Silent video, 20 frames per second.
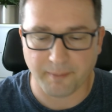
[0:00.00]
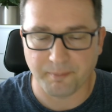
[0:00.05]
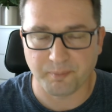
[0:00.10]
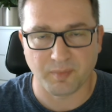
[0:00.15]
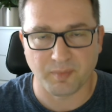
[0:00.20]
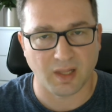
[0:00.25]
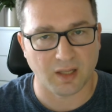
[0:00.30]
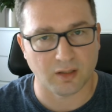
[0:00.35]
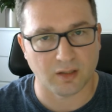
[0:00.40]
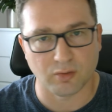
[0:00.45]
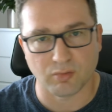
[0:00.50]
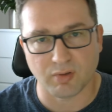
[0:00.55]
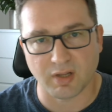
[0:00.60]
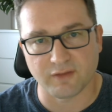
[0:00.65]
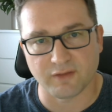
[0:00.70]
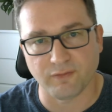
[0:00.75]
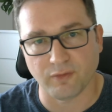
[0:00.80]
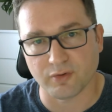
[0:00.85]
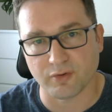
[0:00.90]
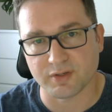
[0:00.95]
like look
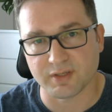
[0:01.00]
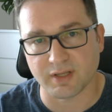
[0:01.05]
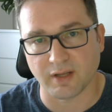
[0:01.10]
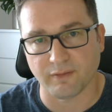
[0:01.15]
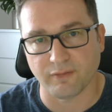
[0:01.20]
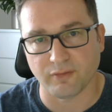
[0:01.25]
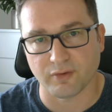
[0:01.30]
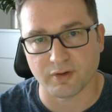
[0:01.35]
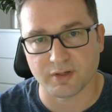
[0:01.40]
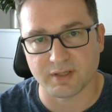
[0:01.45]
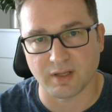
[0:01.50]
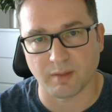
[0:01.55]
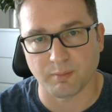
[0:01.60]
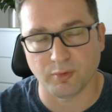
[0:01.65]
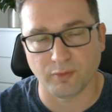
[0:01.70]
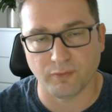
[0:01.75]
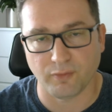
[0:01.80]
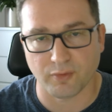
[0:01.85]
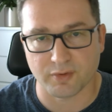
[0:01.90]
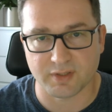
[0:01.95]
at Forza, for
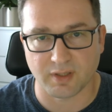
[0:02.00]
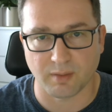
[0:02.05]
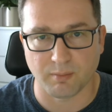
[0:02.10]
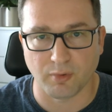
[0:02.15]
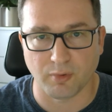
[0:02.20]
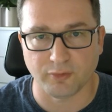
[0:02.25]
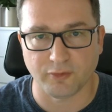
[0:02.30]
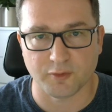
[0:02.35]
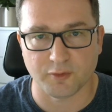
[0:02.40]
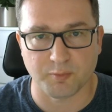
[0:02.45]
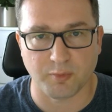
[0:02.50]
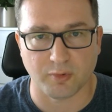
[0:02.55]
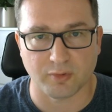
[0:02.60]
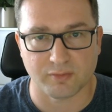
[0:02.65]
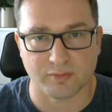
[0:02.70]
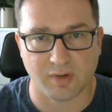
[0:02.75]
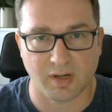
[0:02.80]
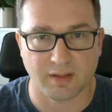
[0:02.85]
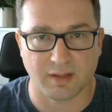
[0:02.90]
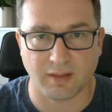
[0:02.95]
example, Forza
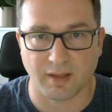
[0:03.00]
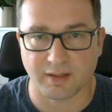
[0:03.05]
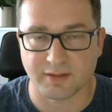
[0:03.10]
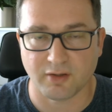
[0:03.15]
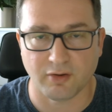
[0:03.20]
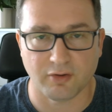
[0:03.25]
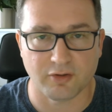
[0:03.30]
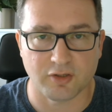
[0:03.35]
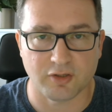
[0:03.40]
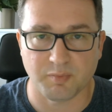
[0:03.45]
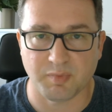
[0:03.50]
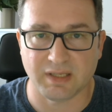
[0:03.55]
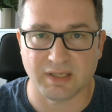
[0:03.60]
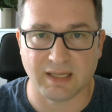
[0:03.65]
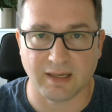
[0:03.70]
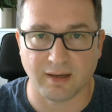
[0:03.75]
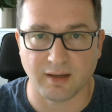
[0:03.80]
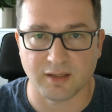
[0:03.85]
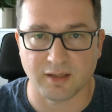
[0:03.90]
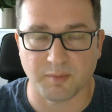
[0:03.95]
Motorsport, right? That's going to be
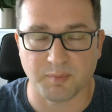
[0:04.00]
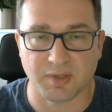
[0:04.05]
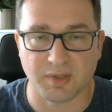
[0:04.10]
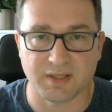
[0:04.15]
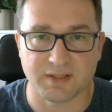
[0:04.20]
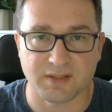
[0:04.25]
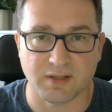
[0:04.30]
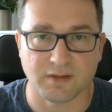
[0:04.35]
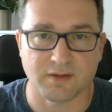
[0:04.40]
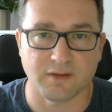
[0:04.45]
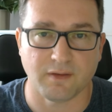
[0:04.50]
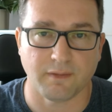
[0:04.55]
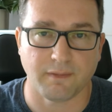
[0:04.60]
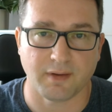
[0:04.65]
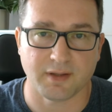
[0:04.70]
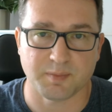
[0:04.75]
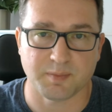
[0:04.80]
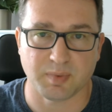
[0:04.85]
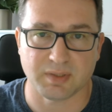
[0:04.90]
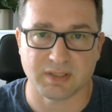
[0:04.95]
1080p, 60
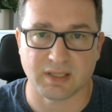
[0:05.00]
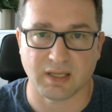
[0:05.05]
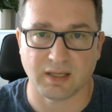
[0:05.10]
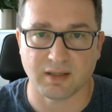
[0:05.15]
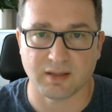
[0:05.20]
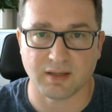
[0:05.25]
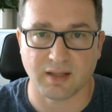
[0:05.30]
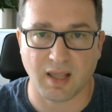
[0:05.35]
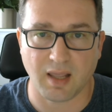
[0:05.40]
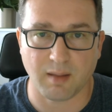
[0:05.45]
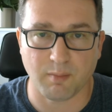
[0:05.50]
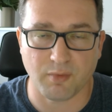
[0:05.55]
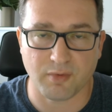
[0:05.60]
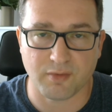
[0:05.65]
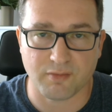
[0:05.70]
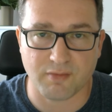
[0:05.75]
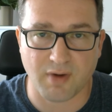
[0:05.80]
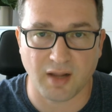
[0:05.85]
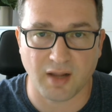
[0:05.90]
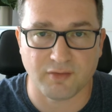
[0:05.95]
frames per second game with
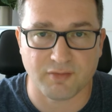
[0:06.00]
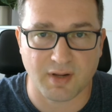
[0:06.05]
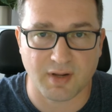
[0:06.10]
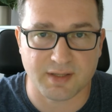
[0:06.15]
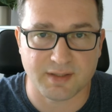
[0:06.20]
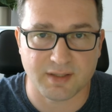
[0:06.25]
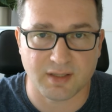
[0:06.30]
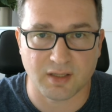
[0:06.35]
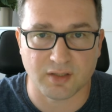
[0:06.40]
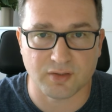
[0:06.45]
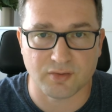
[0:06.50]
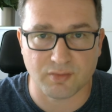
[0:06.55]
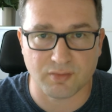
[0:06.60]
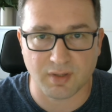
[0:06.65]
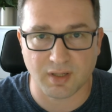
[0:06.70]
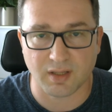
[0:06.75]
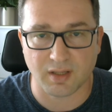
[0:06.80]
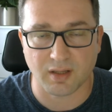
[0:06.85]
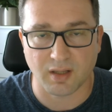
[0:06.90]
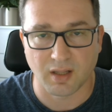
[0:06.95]
ray tracing
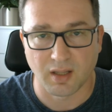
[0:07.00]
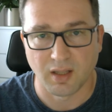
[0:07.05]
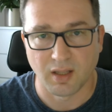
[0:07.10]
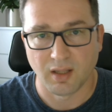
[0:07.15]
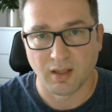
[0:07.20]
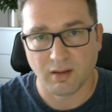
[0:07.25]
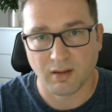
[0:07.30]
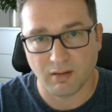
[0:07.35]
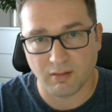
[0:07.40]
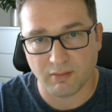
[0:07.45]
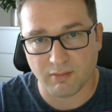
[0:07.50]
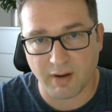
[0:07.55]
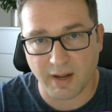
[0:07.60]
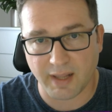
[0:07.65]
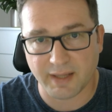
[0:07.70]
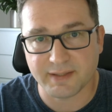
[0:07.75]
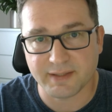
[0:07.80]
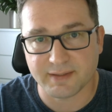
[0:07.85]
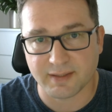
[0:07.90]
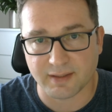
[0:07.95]
during
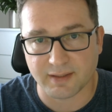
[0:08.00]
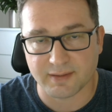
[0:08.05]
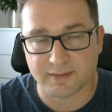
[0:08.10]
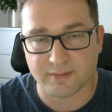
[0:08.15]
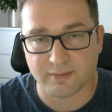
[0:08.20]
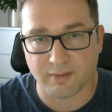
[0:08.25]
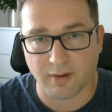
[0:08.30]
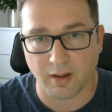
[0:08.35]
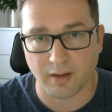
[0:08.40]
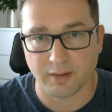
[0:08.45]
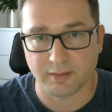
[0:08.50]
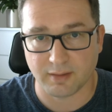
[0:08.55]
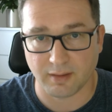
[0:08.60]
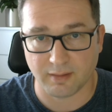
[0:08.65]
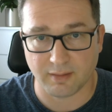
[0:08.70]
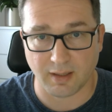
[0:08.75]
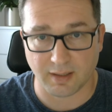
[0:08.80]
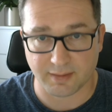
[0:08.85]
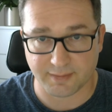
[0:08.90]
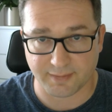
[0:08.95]
races, right?
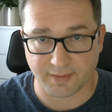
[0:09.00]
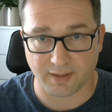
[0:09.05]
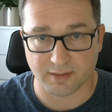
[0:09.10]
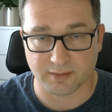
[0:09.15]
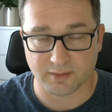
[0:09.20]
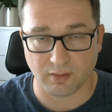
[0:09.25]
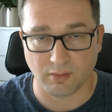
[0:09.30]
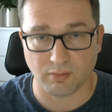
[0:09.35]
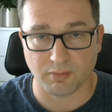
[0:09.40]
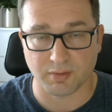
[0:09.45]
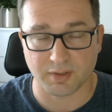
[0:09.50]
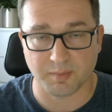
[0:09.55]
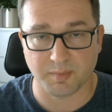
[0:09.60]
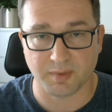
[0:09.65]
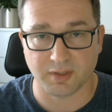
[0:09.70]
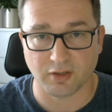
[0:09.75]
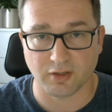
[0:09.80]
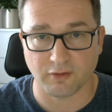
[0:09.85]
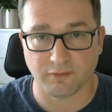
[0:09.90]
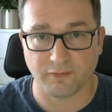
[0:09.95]
And that has already
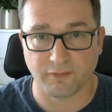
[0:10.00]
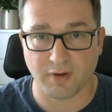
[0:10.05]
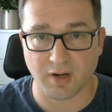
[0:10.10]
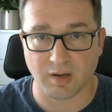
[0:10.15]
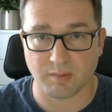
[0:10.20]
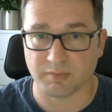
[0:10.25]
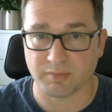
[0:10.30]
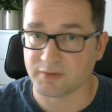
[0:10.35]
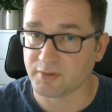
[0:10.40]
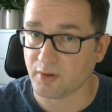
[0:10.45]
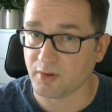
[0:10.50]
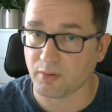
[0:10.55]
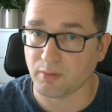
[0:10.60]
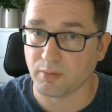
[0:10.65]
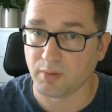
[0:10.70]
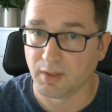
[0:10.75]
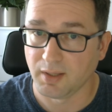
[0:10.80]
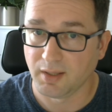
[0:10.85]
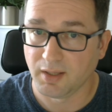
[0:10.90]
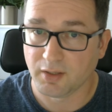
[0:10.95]
been confirmed.
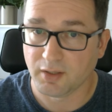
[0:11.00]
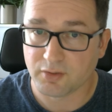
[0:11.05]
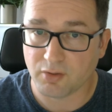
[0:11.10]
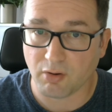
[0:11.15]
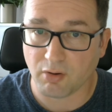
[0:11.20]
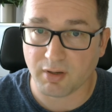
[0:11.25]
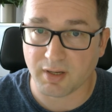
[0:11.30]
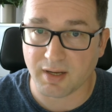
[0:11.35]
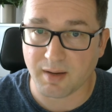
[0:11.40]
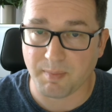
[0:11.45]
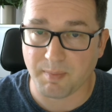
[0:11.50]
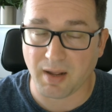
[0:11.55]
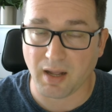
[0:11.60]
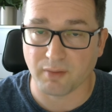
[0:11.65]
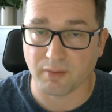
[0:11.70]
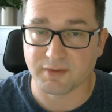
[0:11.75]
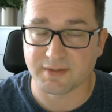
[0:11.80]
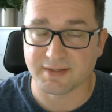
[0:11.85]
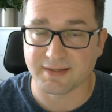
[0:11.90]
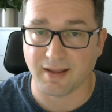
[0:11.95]
So talking
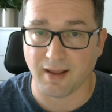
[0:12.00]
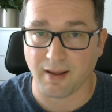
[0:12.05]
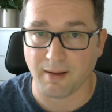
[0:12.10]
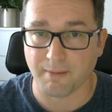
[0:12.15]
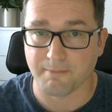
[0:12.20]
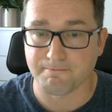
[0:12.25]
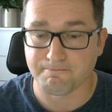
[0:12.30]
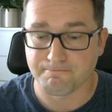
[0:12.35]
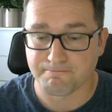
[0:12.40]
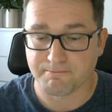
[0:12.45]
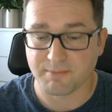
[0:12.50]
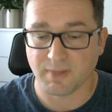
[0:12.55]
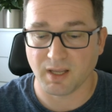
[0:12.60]
about some